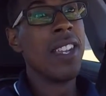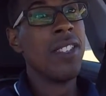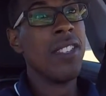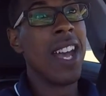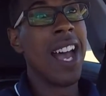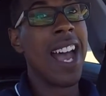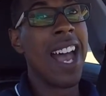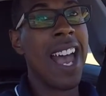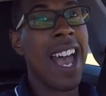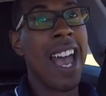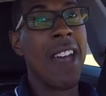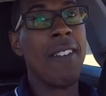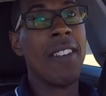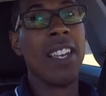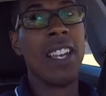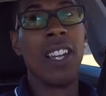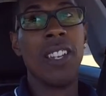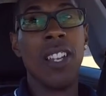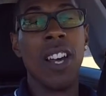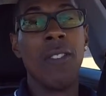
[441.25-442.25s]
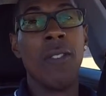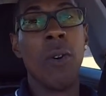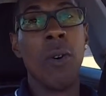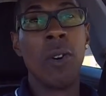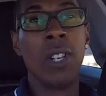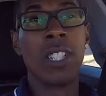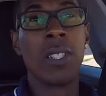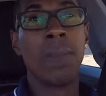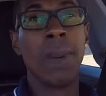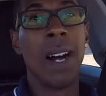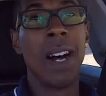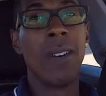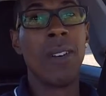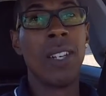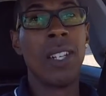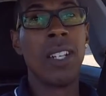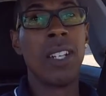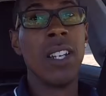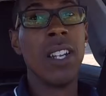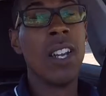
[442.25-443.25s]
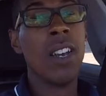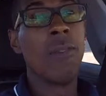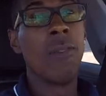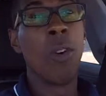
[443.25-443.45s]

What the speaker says: not having enough horsepower